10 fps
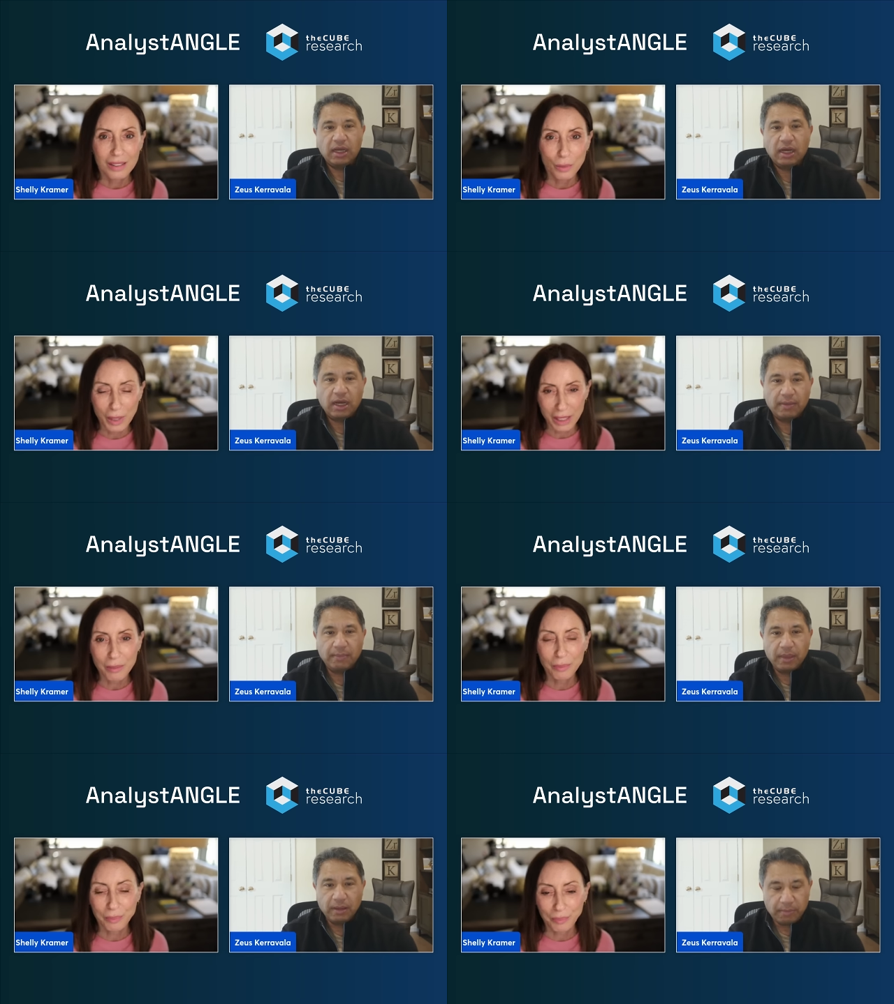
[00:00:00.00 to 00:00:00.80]
Speaker 1: Um,
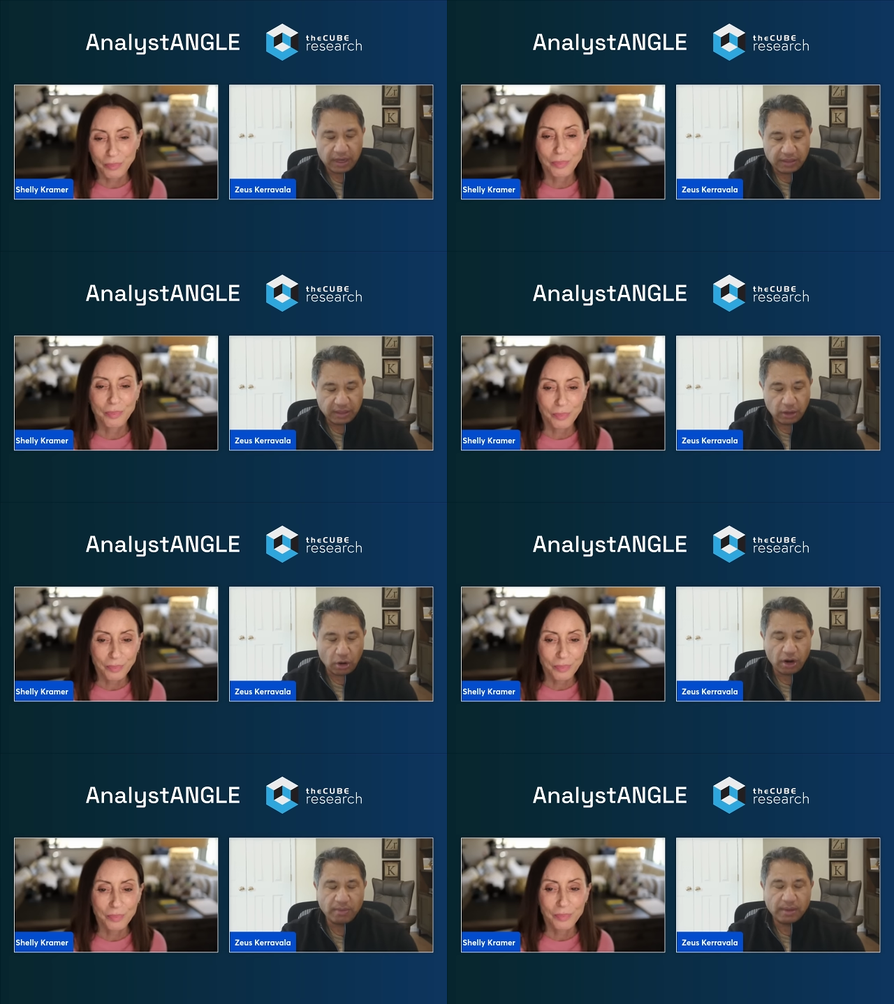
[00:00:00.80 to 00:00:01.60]
right. But I think
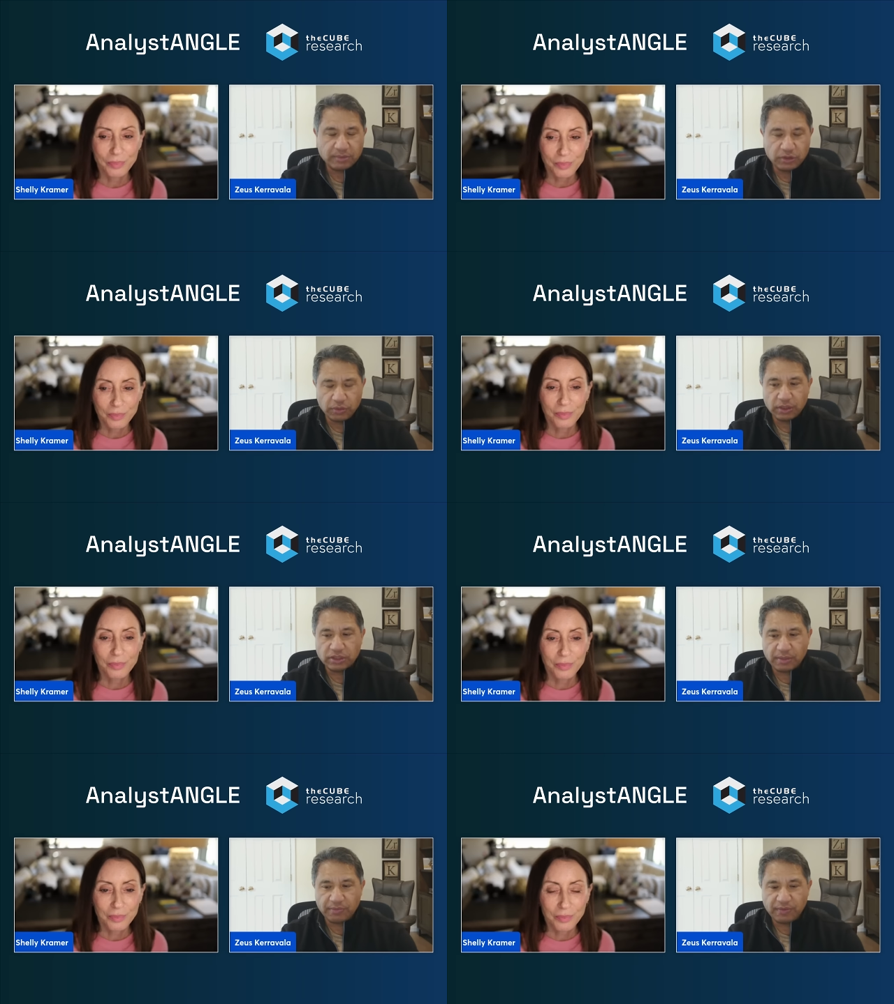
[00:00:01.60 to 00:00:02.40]
R M Ms do a good
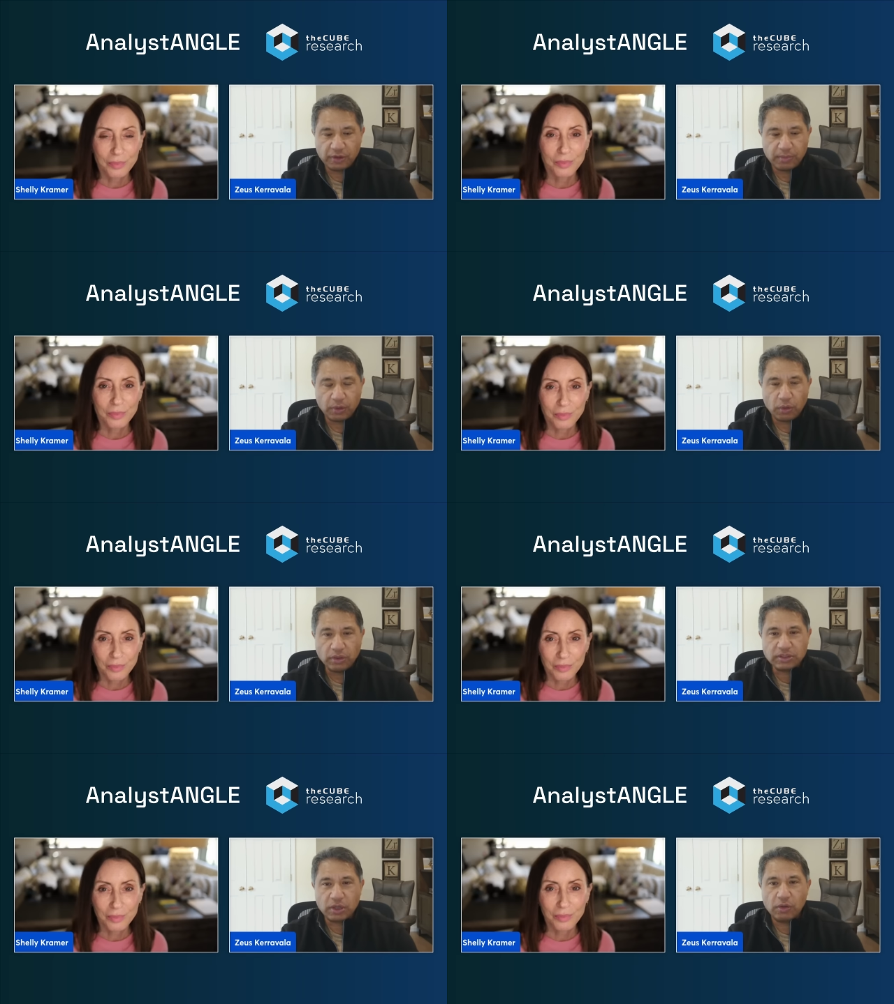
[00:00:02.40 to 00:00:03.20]
job of video, but
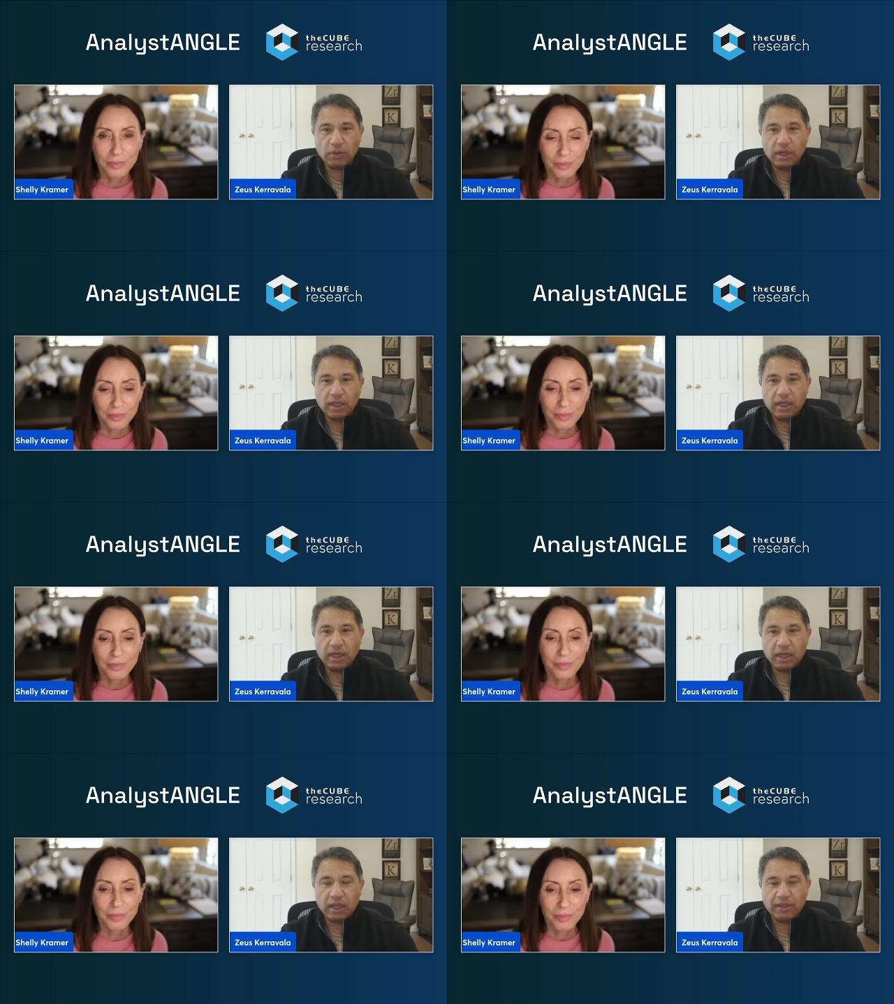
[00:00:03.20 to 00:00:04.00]
also
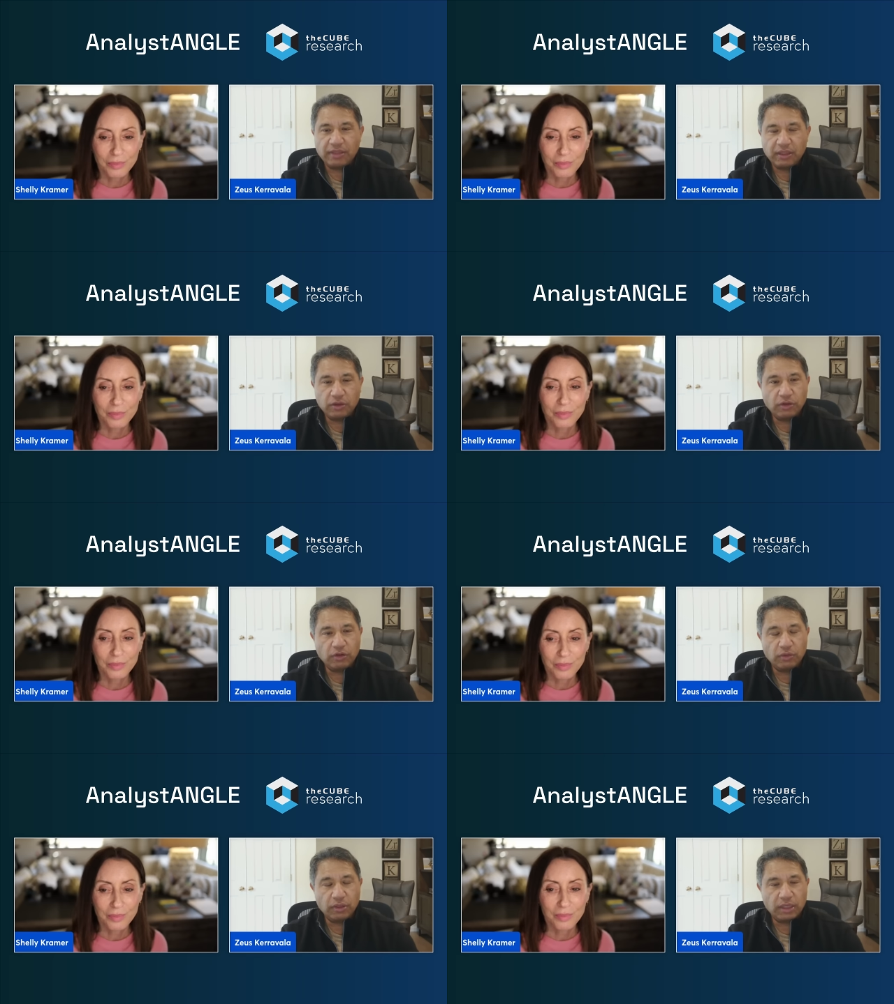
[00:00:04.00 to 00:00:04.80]
uh, I think you can
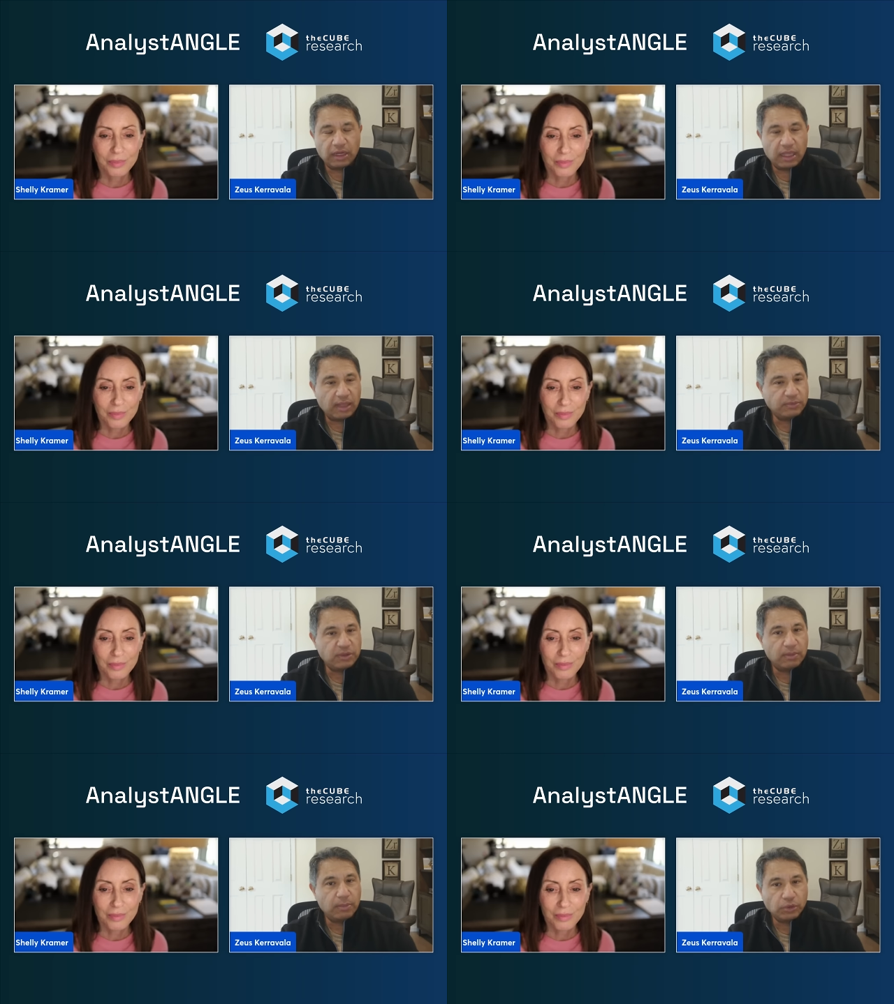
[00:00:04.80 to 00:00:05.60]
do, it helps
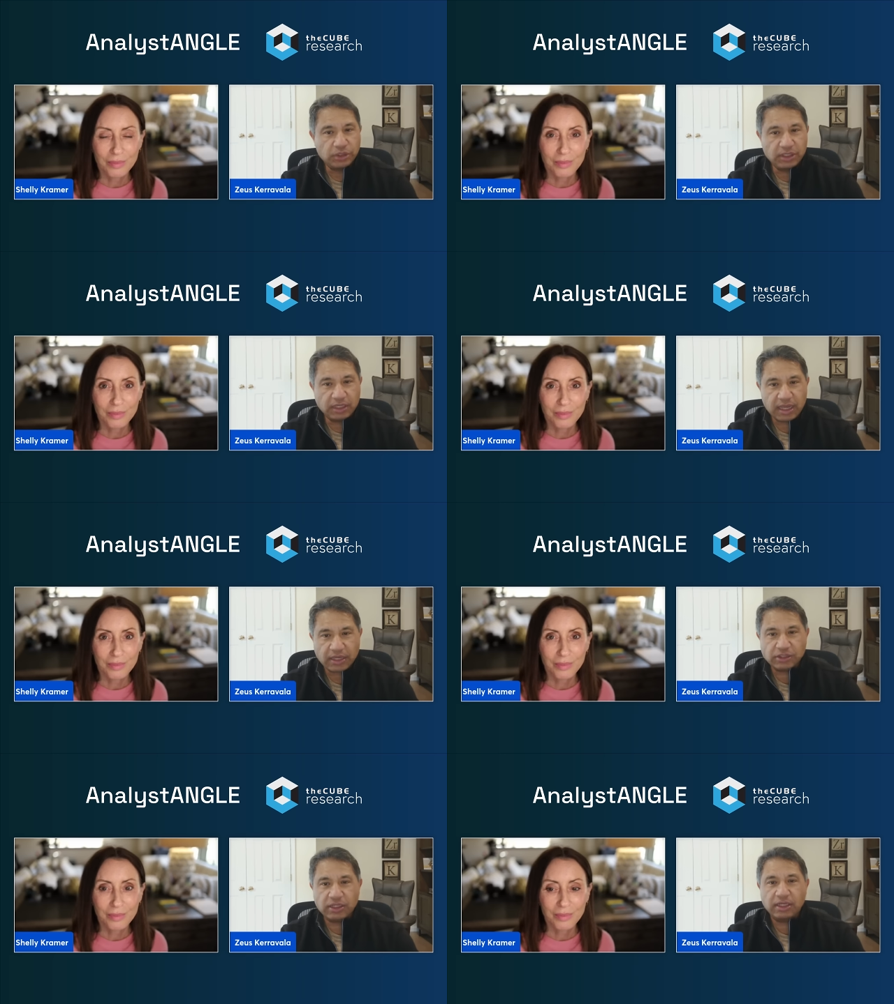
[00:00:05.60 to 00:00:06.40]
with emotion
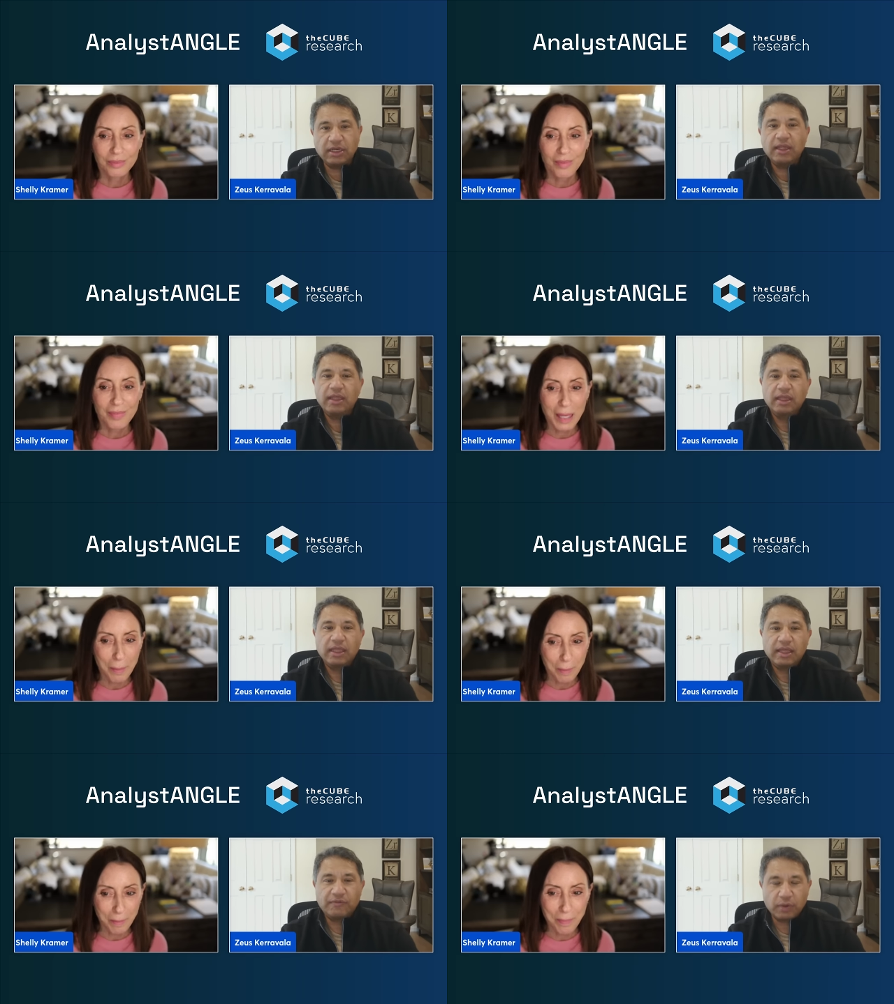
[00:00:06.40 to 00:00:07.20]
detection.
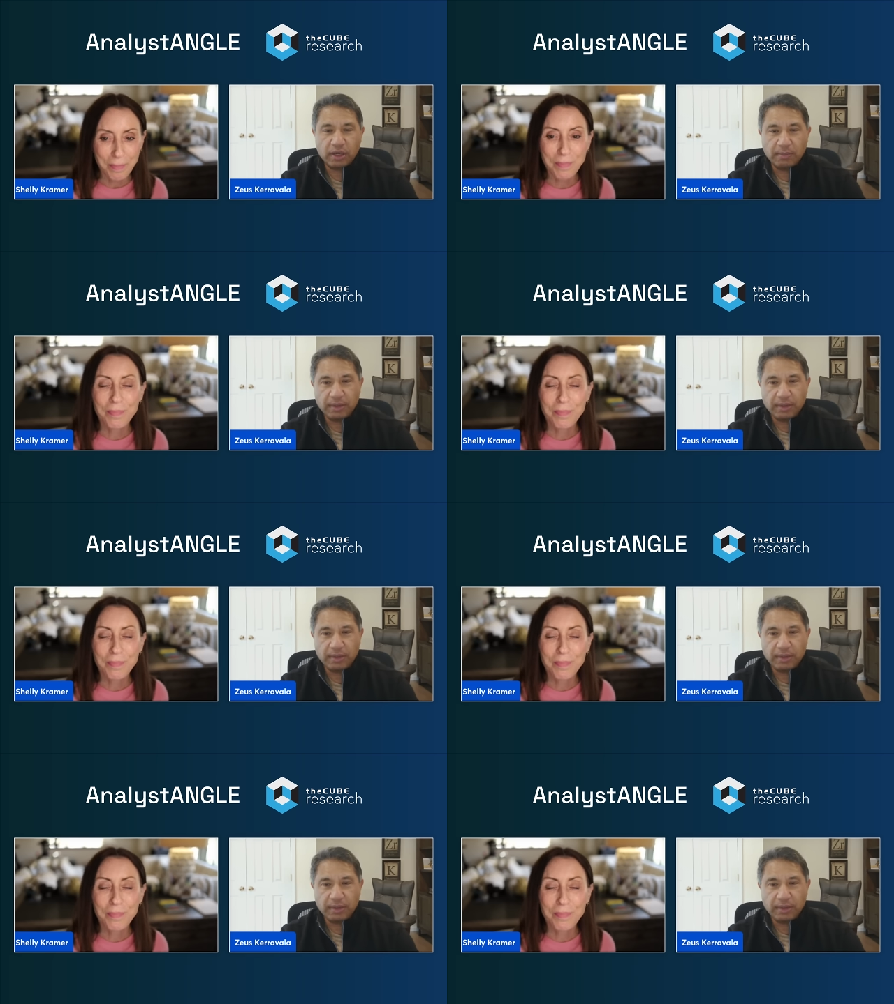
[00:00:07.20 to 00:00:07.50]
Yep. If we're gonna